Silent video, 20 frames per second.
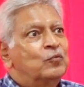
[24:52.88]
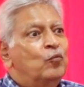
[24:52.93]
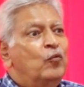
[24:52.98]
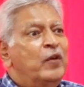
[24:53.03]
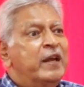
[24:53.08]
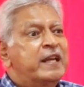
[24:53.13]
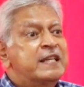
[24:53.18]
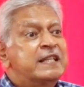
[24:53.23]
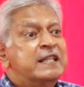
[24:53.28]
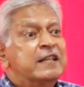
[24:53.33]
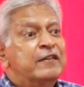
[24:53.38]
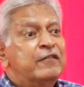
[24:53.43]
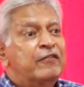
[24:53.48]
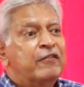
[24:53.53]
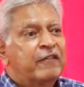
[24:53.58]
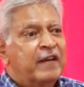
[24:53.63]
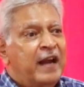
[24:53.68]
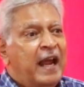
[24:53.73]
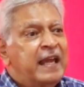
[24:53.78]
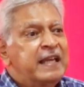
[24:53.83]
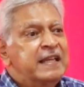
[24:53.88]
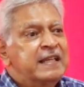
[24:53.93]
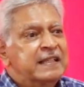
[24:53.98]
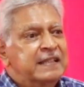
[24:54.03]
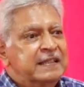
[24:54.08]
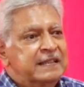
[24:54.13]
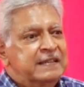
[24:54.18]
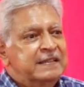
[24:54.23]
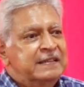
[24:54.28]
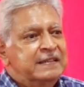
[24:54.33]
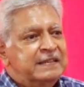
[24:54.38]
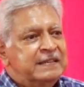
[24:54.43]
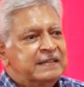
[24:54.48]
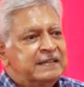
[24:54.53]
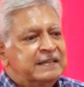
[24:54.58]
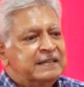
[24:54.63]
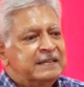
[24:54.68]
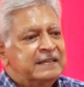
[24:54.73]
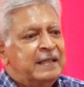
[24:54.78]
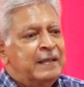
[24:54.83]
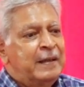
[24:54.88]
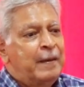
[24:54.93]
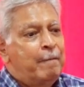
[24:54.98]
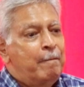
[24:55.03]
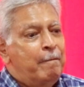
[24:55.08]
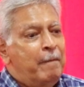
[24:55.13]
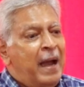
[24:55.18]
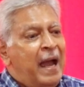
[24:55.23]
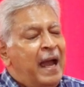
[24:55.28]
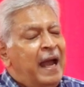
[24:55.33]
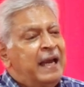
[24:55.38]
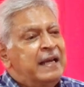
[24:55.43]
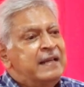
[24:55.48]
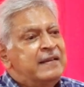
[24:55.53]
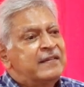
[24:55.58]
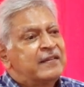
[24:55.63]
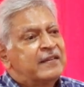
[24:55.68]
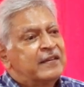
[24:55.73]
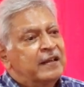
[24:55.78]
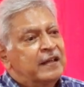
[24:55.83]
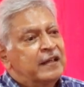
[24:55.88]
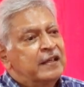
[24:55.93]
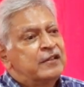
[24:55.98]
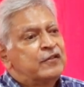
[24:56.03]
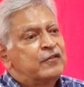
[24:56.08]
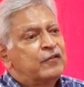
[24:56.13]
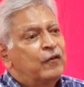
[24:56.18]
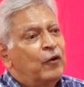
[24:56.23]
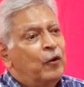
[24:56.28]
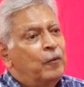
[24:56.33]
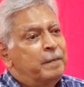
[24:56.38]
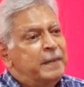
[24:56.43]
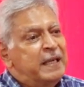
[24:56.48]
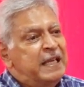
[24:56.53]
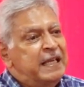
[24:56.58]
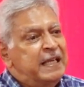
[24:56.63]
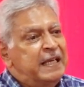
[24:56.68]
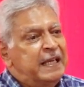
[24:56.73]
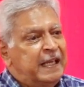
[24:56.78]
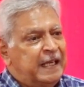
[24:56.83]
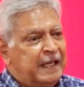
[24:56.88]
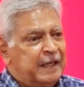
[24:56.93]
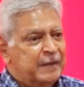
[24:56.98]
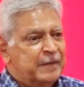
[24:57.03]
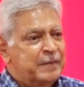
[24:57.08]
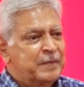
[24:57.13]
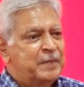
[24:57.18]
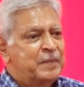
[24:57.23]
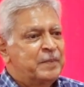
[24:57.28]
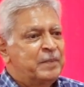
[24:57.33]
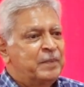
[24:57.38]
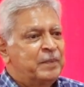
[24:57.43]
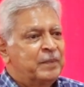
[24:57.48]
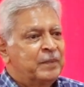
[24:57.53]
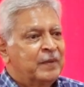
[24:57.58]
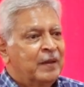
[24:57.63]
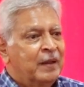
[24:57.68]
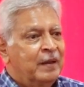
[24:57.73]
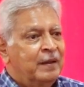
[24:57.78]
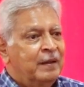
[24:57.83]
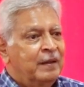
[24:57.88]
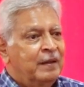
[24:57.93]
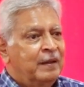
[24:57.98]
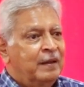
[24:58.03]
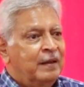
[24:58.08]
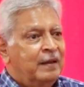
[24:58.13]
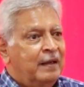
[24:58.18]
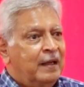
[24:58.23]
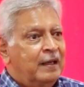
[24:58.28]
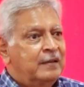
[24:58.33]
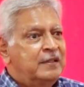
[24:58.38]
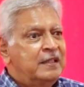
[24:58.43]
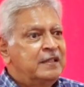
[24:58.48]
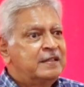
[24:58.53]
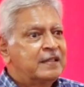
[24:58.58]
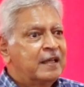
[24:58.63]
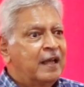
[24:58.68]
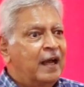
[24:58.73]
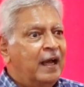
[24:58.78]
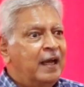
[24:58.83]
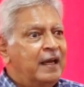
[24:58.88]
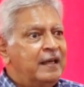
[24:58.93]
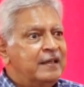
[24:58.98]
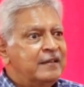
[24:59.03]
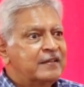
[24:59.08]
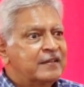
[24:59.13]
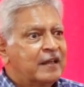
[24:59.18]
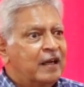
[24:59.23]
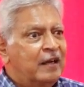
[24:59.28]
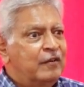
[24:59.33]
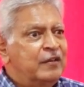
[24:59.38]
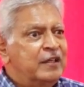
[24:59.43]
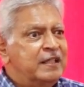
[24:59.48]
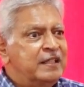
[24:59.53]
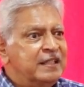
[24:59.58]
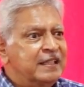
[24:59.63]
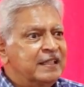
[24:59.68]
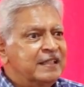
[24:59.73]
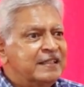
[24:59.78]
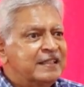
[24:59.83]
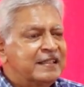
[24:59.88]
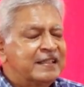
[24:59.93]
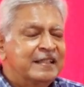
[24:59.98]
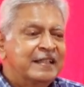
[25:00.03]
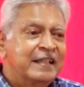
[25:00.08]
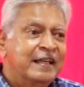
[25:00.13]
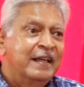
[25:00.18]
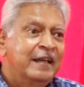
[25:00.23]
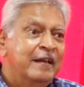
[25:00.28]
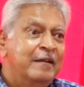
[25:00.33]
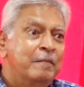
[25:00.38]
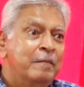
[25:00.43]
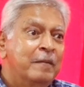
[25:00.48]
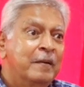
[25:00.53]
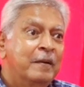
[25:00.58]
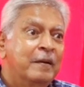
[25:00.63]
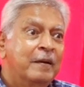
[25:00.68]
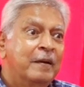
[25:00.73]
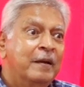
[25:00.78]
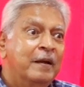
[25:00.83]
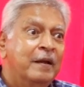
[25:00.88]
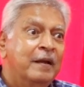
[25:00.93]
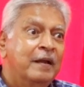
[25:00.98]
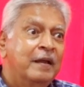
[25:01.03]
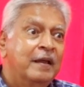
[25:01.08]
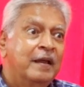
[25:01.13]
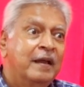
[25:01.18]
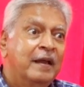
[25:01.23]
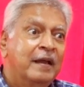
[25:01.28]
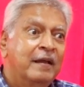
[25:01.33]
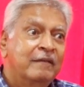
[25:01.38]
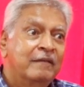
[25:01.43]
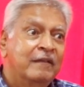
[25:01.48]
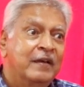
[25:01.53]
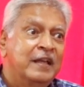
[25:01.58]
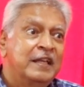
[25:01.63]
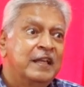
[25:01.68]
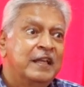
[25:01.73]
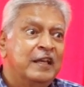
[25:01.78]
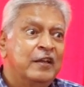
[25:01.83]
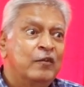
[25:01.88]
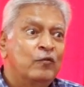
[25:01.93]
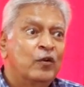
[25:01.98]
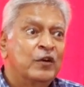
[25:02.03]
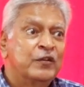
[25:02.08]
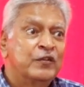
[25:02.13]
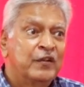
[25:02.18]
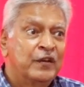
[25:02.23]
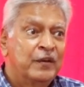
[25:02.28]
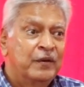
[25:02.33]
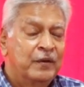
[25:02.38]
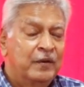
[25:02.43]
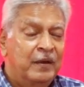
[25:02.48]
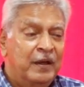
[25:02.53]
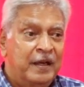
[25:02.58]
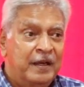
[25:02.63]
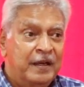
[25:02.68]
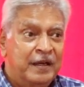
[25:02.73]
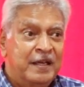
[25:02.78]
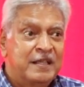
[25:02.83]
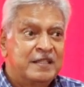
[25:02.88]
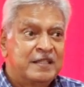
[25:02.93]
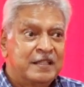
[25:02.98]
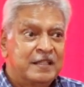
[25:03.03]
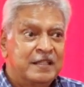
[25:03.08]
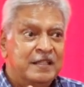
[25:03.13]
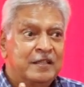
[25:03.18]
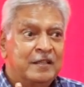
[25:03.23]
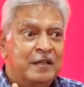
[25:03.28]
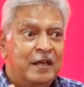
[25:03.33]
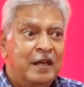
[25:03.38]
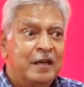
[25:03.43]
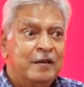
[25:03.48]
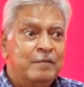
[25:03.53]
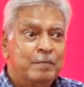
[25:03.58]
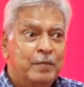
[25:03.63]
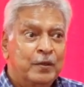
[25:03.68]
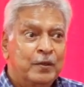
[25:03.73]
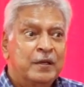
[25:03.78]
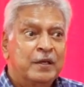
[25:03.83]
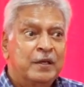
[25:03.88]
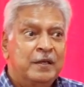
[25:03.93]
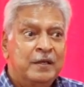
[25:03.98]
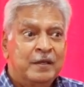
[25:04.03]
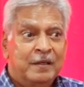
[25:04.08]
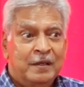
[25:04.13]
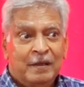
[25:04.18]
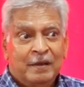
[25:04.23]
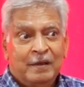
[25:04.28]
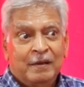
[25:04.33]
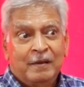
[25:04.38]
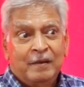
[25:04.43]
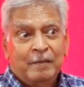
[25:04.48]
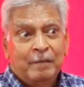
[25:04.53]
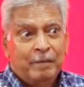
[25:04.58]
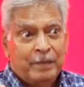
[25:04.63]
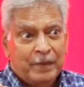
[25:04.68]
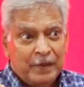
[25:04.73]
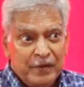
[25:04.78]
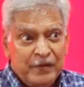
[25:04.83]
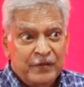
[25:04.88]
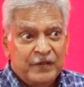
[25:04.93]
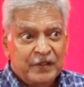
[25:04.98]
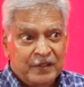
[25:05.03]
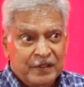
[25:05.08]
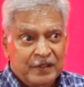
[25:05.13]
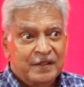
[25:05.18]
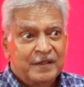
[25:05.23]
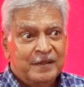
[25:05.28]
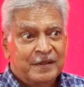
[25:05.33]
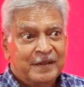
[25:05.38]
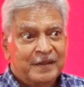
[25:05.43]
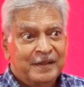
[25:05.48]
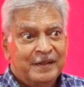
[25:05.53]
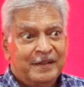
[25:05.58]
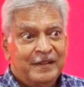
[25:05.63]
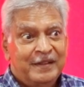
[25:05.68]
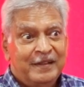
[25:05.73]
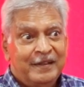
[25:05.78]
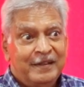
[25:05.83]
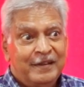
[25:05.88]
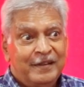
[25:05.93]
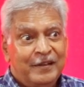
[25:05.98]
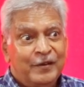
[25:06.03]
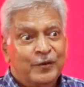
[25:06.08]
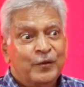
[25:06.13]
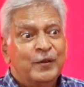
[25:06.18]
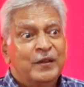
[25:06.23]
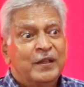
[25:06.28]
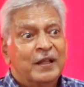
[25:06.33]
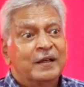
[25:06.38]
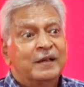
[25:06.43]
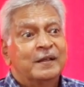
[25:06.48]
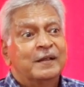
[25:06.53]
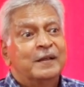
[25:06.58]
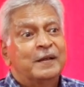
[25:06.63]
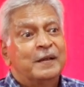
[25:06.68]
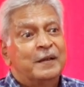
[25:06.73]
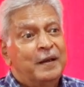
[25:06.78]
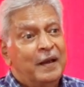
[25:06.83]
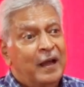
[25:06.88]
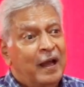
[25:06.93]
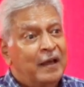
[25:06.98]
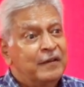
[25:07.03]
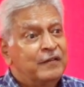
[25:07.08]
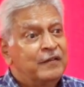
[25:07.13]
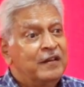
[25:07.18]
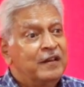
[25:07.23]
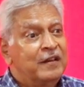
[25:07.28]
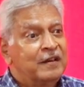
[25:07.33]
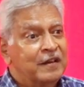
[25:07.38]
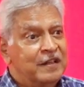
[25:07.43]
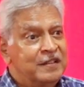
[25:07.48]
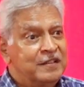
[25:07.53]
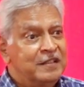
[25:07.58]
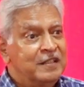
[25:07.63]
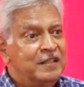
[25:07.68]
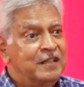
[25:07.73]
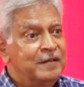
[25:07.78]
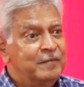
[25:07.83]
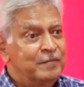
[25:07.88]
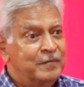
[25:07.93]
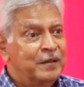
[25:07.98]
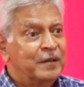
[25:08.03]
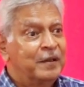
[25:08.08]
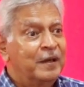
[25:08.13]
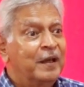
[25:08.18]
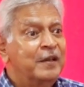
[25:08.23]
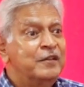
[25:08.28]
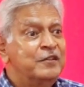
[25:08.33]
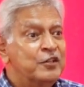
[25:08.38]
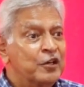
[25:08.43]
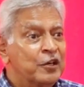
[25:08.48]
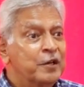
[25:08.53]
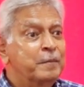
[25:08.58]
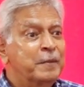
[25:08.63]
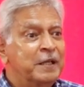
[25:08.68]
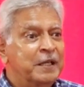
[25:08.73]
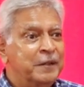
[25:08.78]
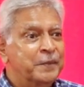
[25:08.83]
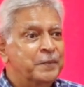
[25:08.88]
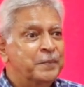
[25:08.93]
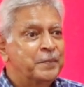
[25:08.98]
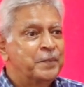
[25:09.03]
Viktor Frankl, Man's Search for Meaning. Now, this guy discovered this in when he was arrested and put in prison during the Nazi regime in Germany.